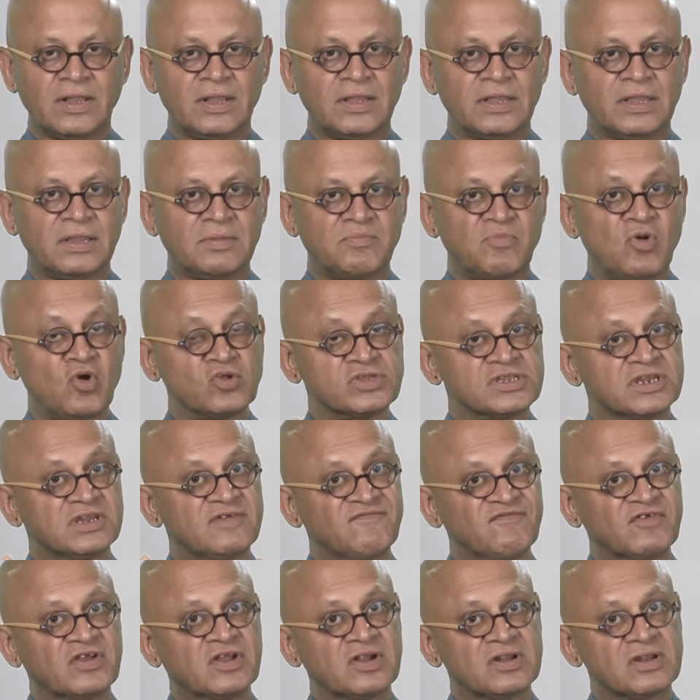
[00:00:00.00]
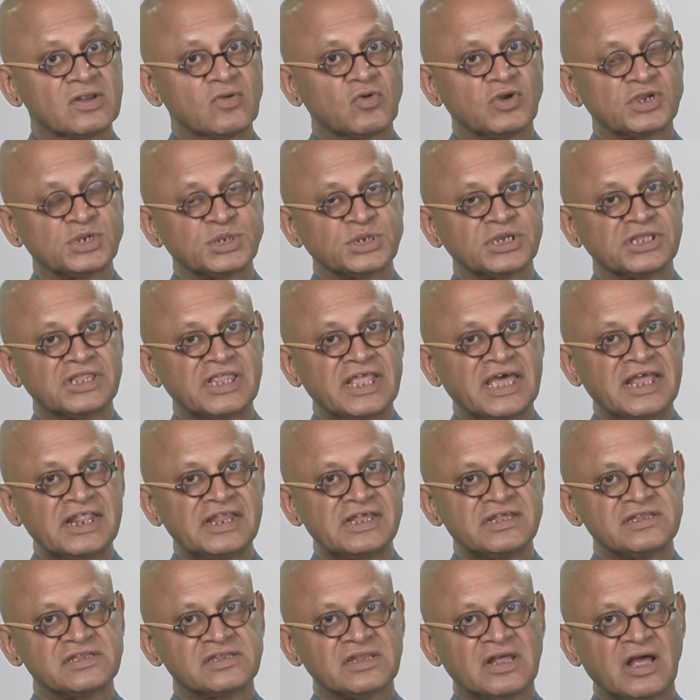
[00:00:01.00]
the most difficult question then
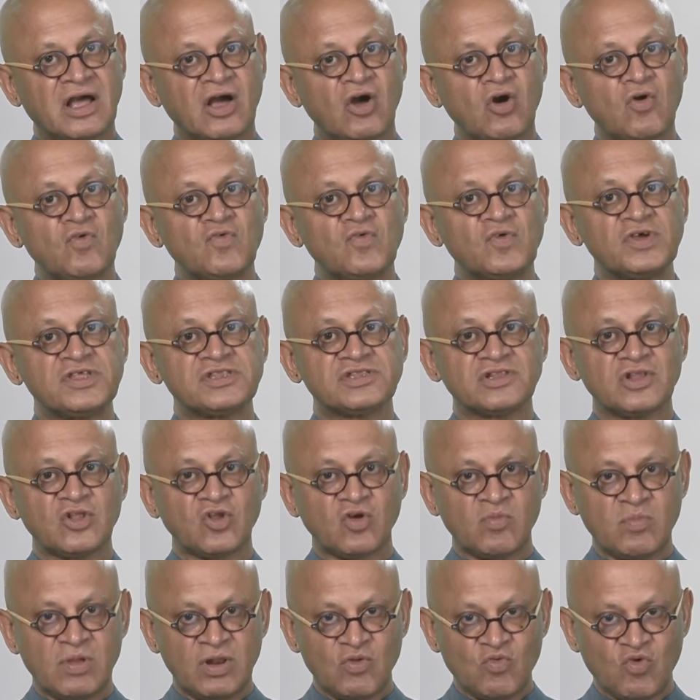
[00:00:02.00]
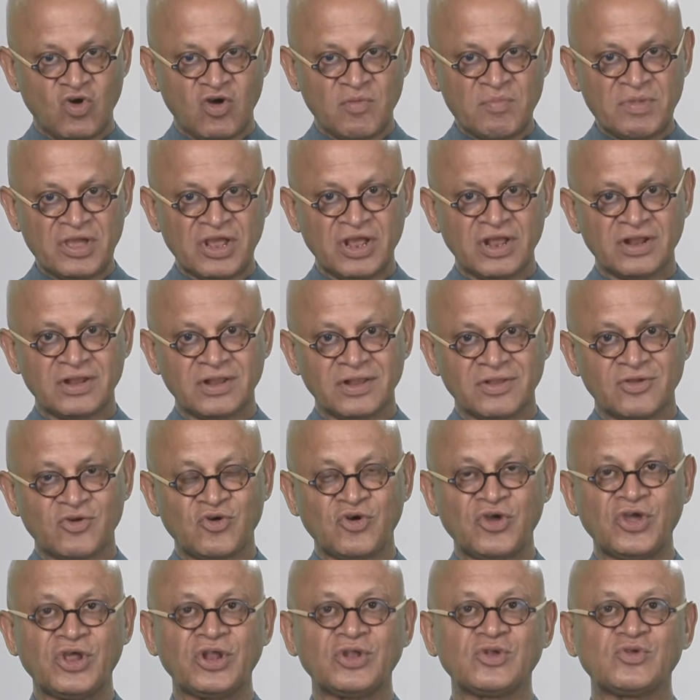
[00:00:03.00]
is, how is global warming
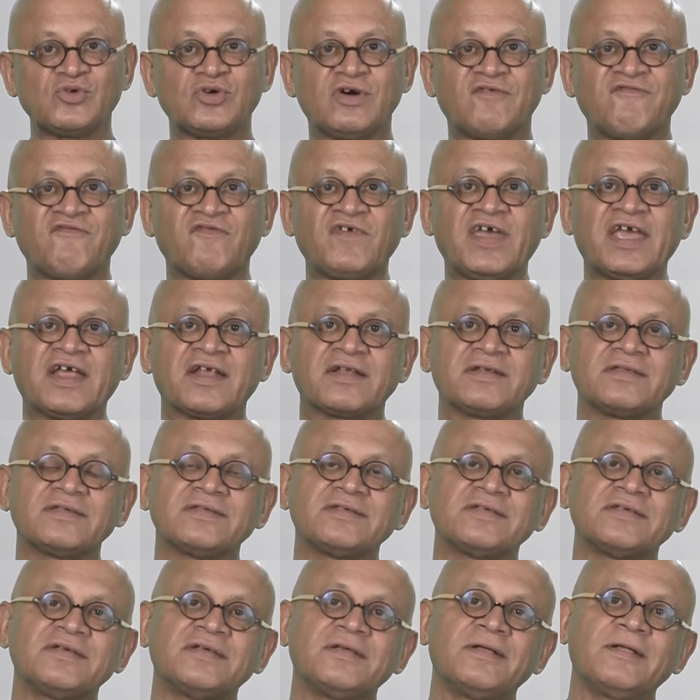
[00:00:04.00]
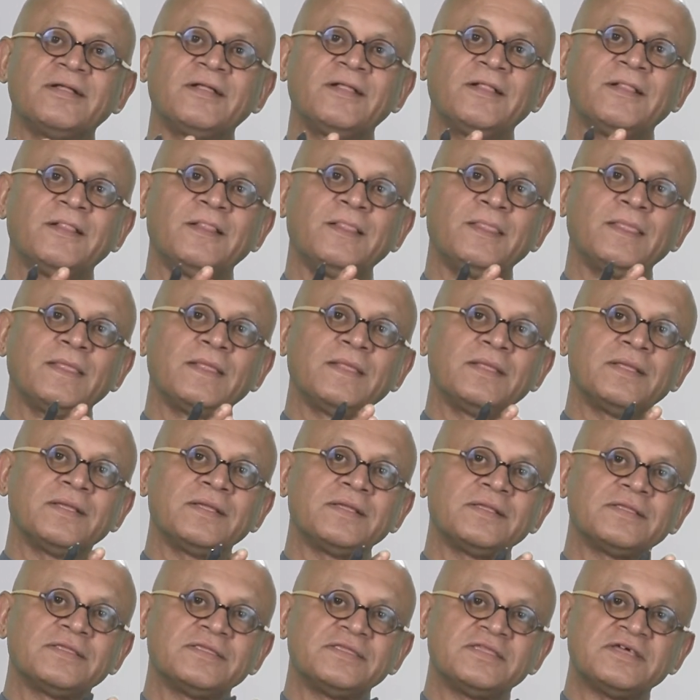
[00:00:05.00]
going to affect
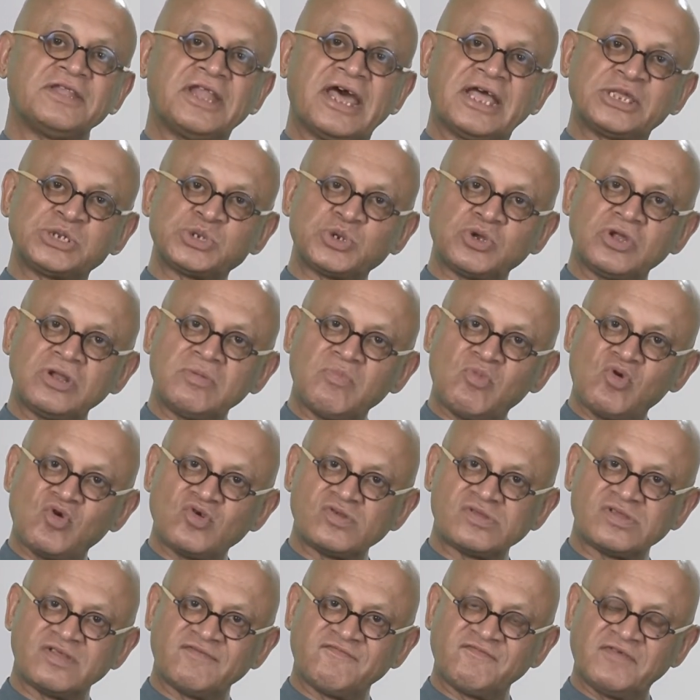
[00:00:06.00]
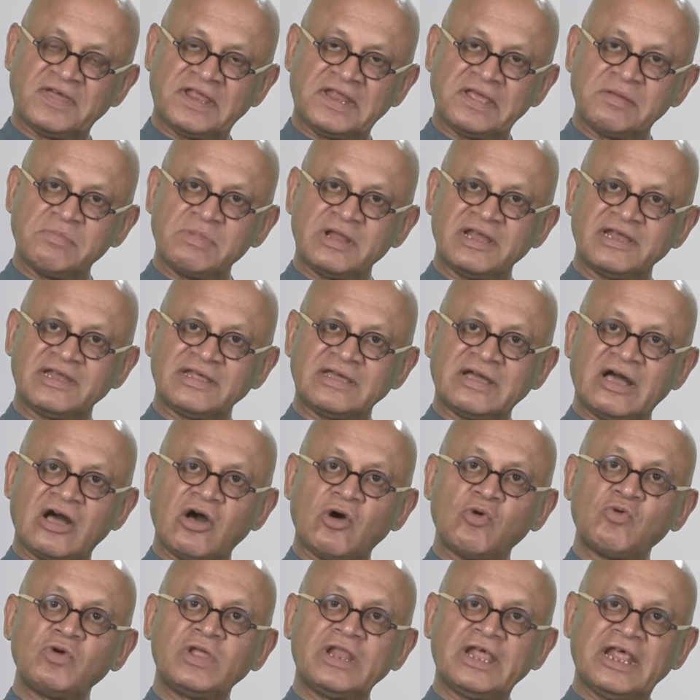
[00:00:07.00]
the natural modes of variability?
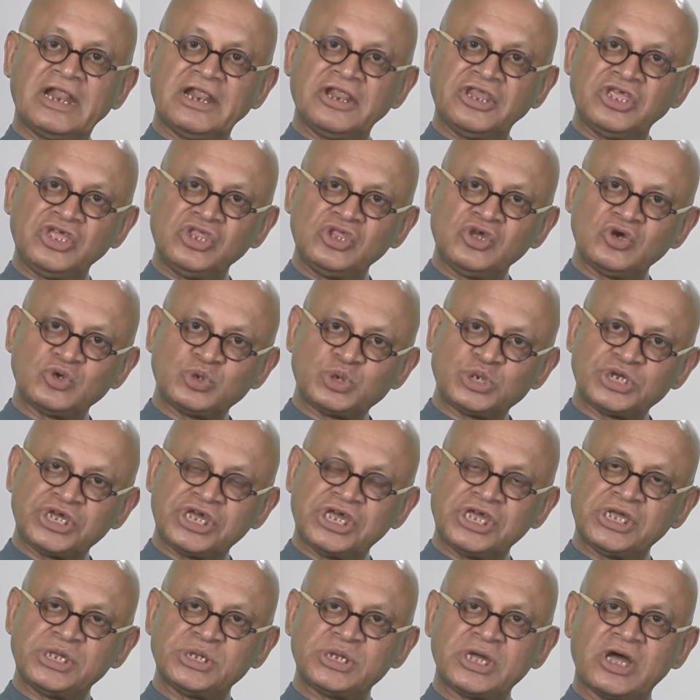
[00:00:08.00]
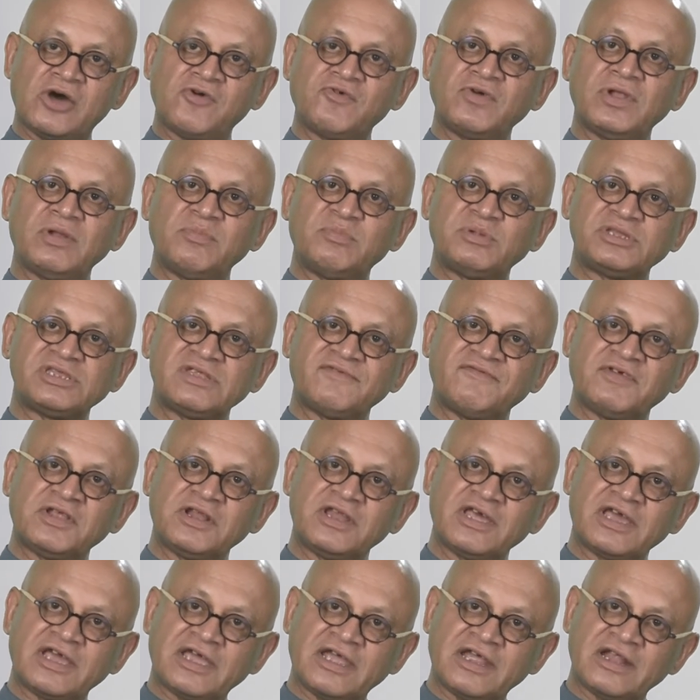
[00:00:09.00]
How will El Nino change? How will Pacific
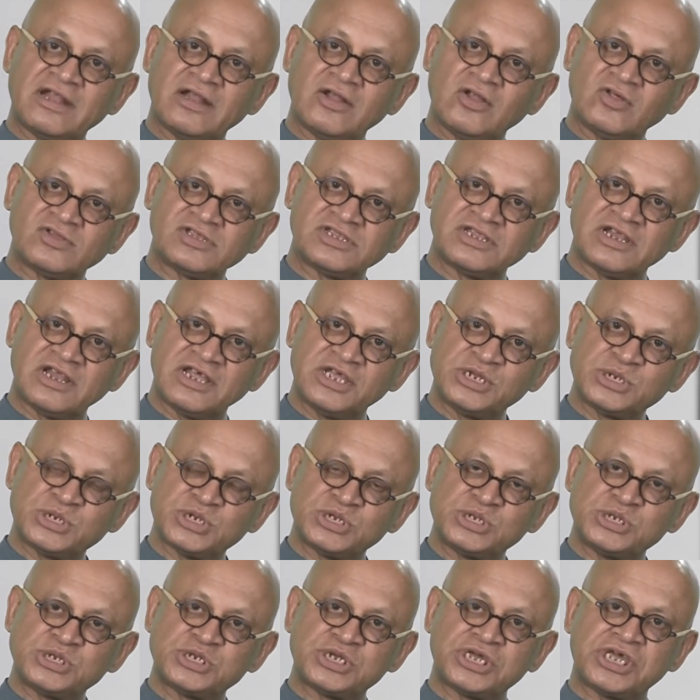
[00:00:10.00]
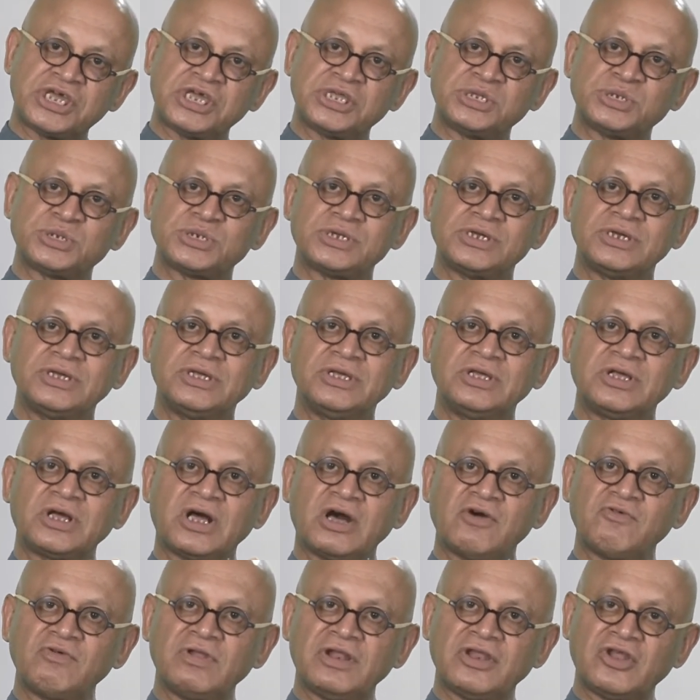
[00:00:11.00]
Decadal Oscillation change?
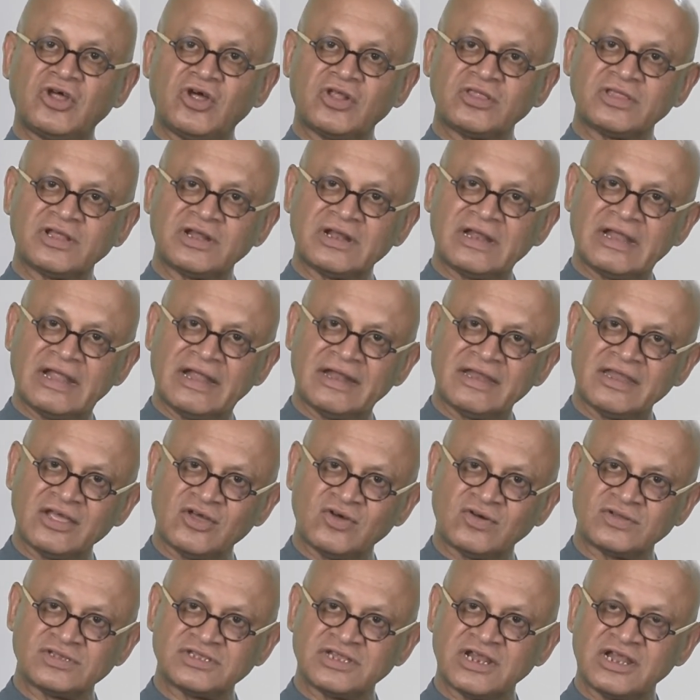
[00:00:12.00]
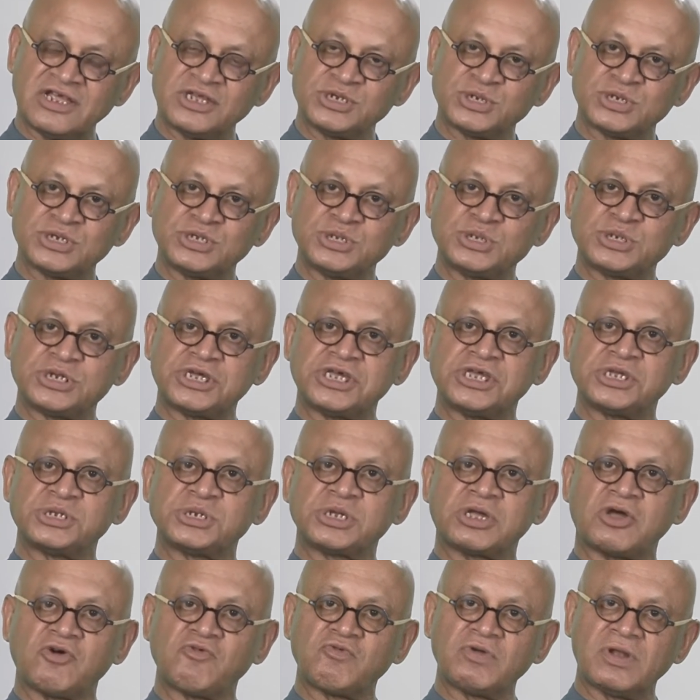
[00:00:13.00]
How will North Atlantic Oscillation change?
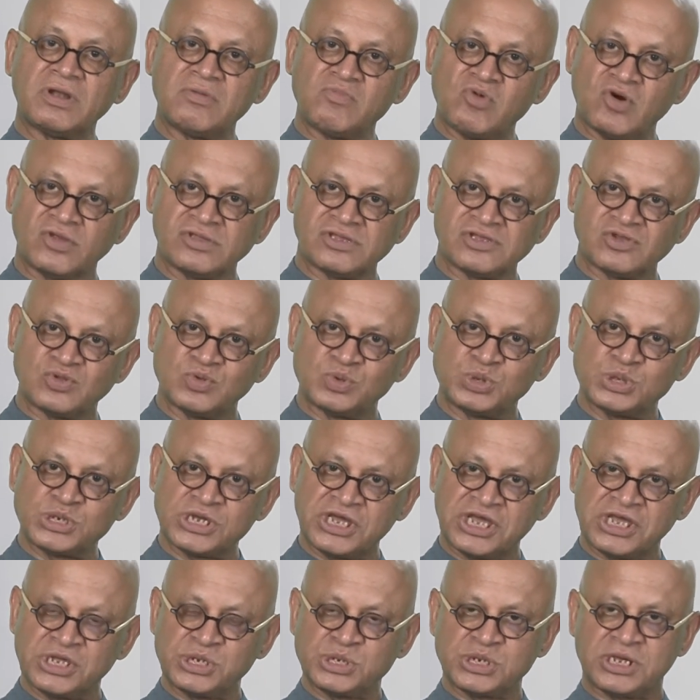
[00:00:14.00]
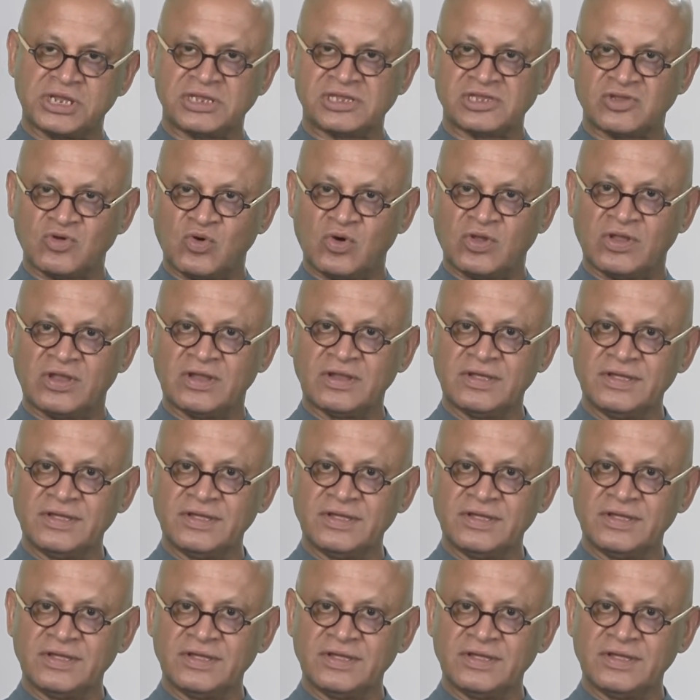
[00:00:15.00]
How will monsoon change, and so on?